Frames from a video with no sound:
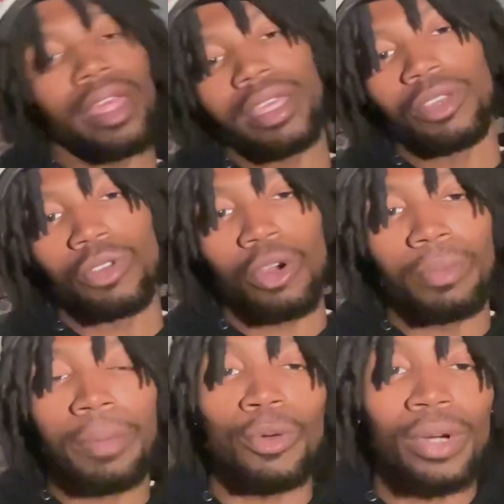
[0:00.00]
You know,
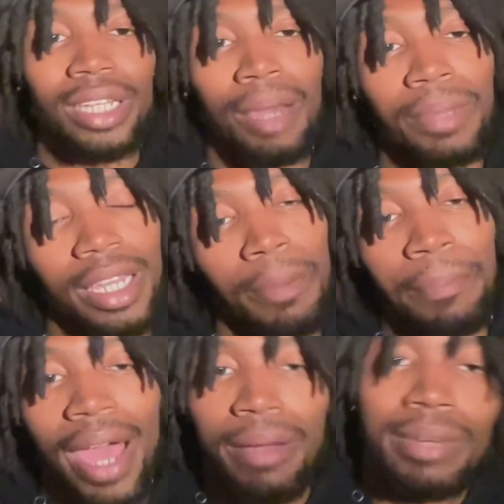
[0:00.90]
maybe one day I'm gonna get a
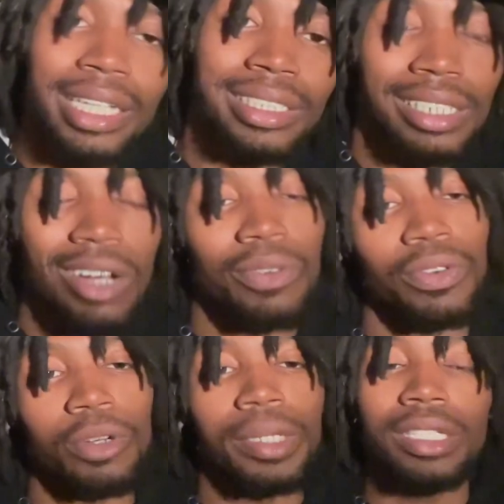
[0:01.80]
bag myself,
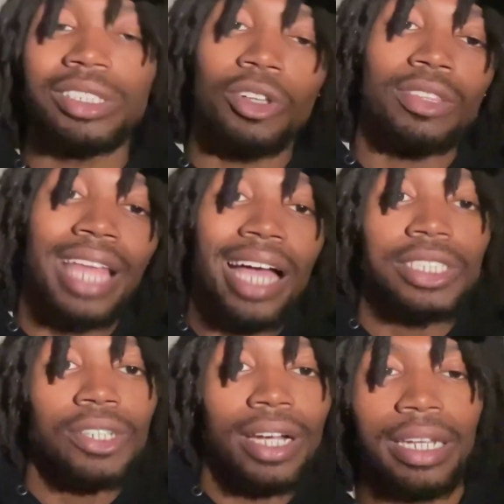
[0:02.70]
feel me? Start that
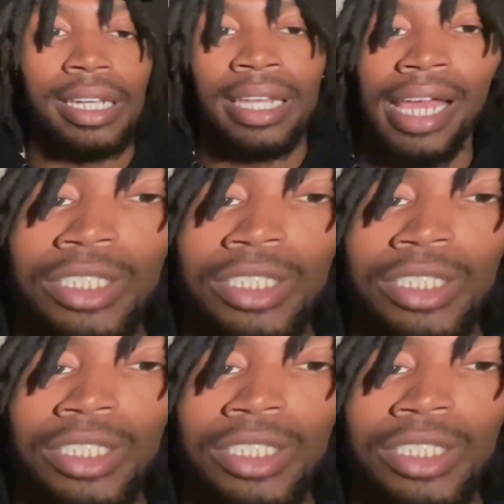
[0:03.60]
trend. Next